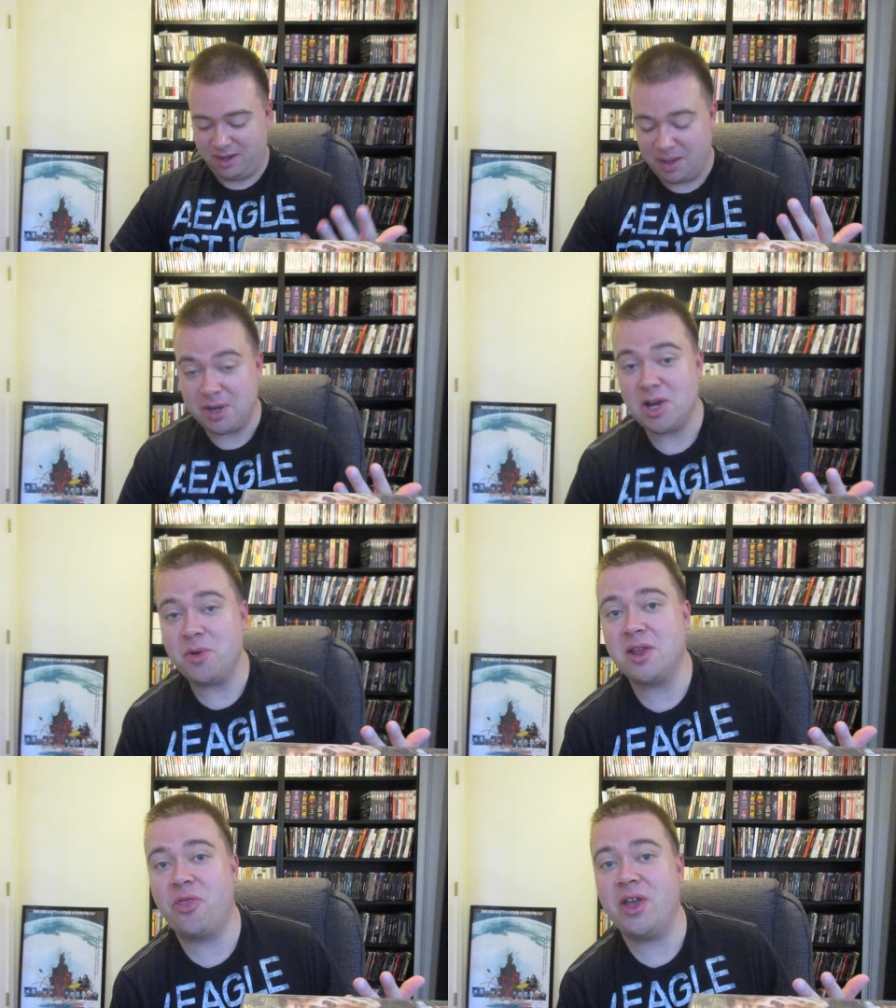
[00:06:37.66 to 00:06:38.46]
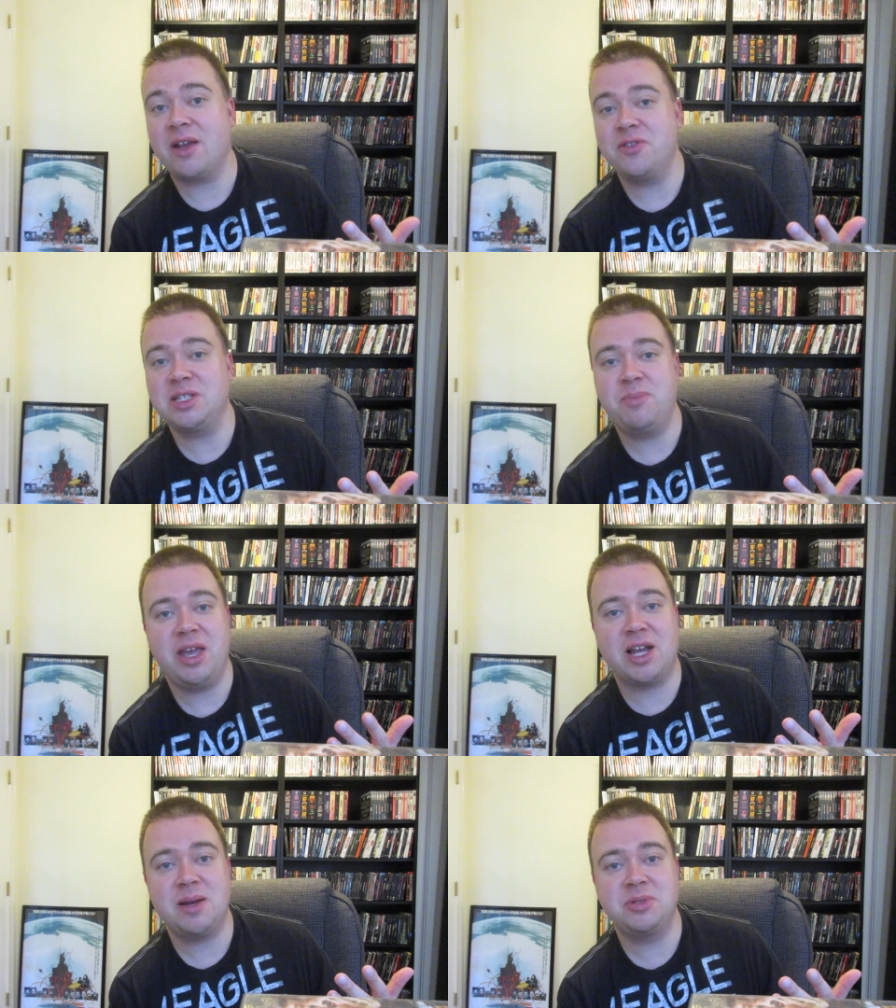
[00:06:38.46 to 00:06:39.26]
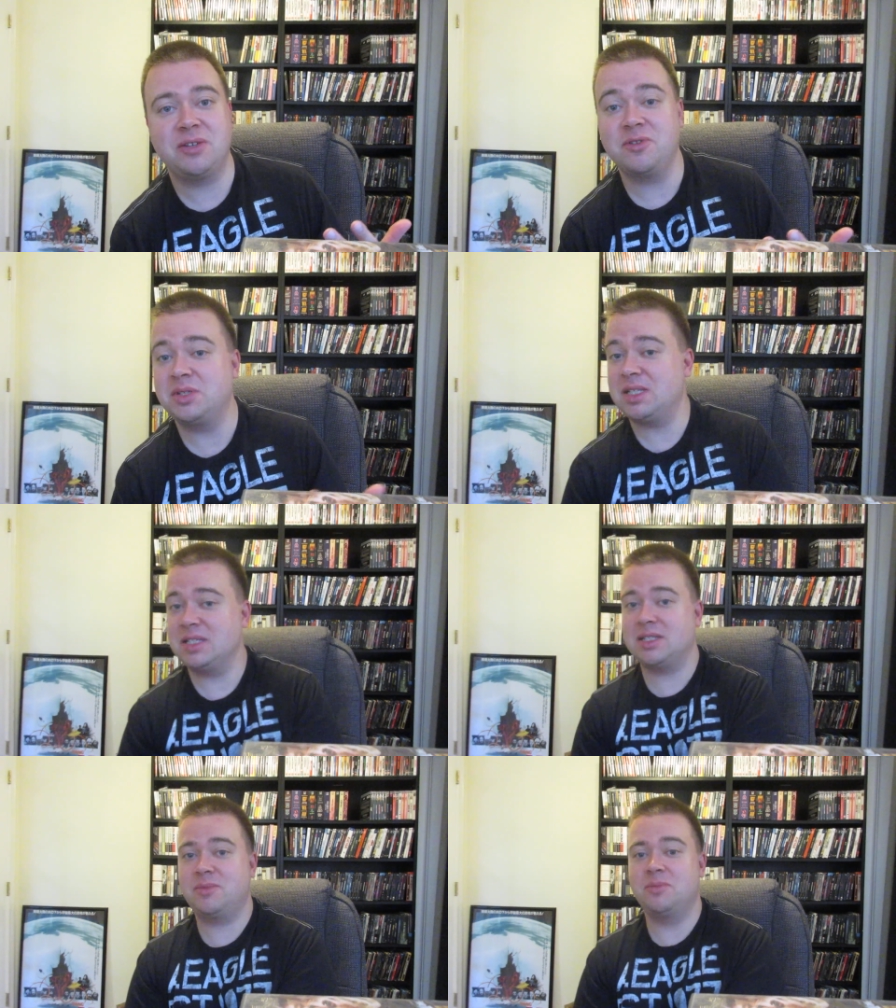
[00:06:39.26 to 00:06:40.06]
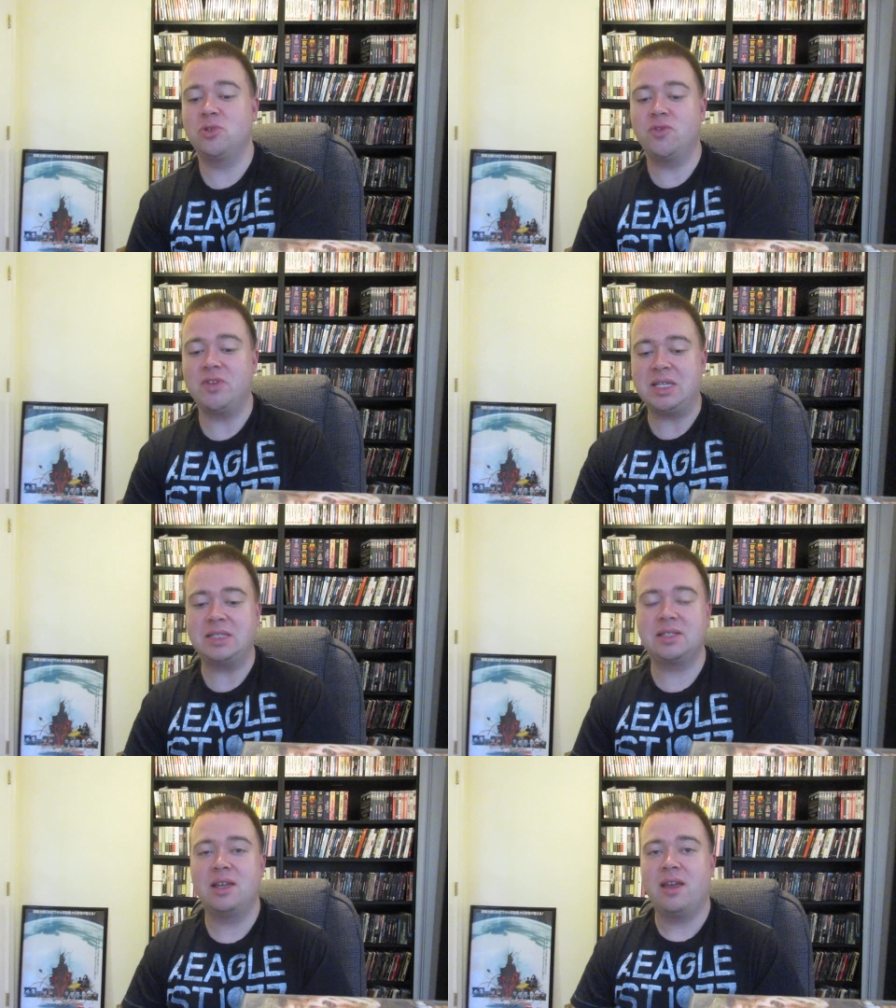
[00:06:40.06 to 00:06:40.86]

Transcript: let me know what you think of these pickups, if you've seen some of the movies,